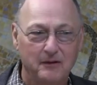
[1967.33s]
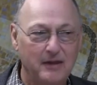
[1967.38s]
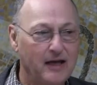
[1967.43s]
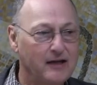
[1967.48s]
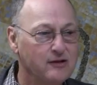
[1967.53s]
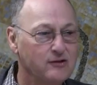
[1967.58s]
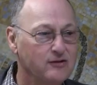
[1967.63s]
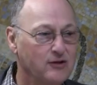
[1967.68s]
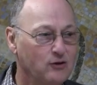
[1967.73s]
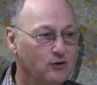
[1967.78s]

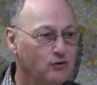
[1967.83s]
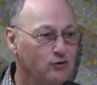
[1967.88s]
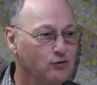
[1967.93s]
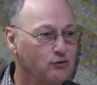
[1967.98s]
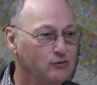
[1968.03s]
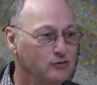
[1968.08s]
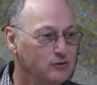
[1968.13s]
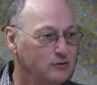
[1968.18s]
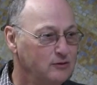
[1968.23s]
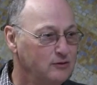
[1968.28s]
That is a
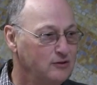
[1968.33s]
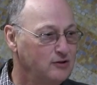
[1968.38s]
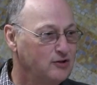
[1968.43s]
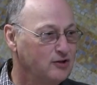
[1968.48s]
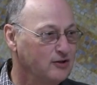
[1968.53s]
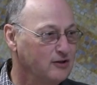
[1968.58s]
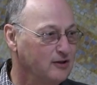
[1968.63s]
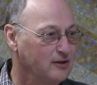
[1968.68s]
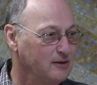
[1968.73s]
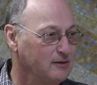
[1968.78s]
crude
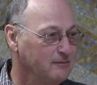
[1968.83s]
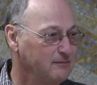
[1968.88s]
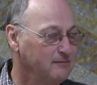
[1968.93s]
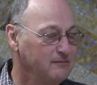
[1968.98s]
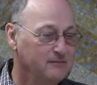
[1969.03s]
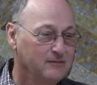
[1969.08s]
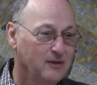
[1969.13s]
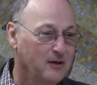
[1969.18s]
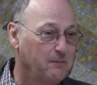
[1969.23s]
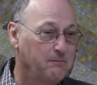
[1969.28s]

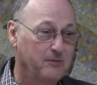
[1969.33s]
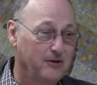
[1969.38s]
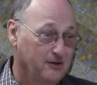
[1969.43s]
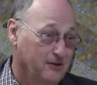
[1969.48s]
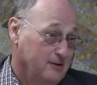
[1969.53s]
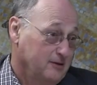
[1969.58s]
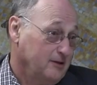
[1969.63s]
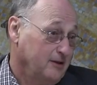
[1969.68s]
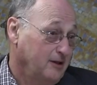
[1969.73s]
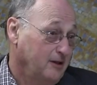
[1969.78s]
term,
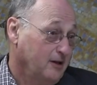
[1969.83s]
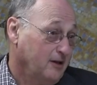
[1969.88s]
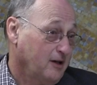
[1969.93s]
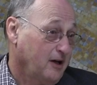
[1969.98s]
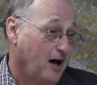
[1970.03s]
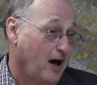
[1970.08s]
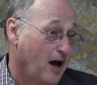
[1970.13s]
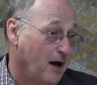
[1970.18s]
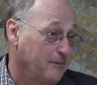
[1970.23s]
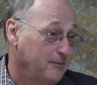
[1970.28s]
apparently a
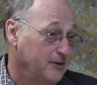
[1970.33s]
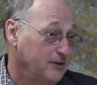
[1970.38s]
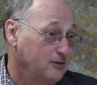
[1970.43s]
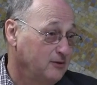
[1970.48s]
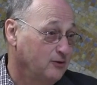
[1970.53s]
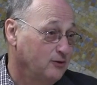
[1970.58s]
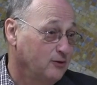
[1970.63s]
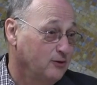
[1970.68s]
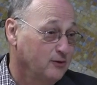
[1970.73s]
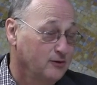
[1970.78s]

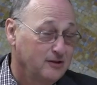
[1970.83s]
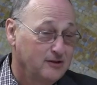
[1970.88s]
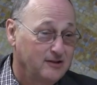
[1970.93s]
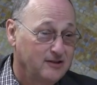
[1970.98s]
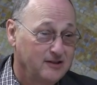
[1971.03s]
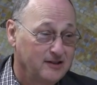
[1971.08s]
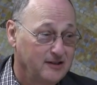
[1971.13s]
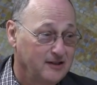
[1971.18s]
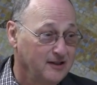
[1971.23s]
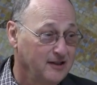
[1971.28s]
common
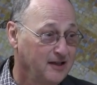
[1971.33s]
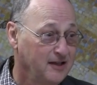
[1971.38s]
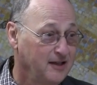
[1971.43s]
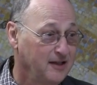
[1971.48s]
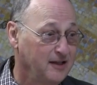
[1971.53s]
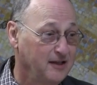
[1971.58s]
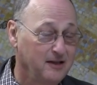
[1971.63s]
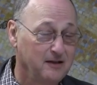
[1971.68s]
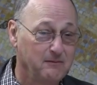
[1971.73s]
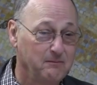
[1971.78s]
crudity
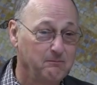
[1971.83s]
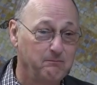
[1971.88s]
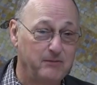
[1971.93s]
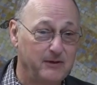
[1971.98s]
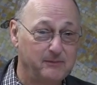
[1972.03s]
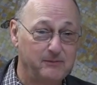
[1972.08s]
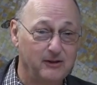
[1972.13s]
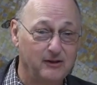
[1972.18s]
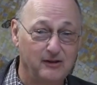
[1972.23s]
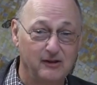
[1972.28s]
in
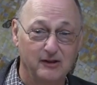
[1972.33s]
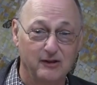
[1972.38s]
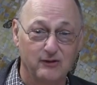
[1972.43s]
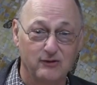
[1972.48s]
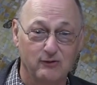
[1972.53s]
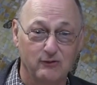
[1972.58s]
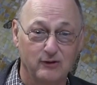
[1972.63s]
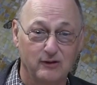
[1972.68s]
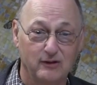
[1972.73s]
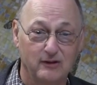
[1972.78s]
biblical
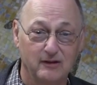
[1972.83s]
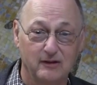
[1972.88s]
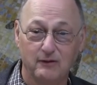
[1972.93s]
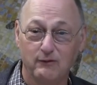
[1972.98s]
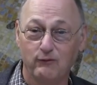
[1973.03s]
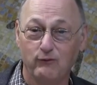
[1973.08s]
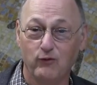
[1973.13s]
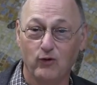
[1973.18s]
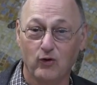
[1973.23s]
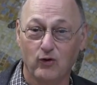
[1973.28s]
Israel
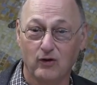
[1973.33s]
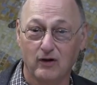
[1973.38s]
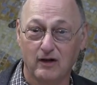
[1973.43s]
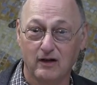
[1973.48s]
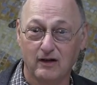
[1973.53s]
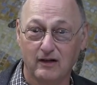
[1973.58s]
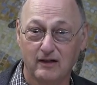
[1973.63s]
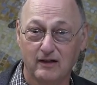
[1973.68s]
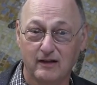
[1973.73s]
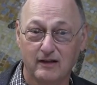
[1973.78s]

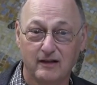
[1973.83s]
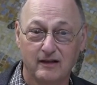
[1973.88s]
for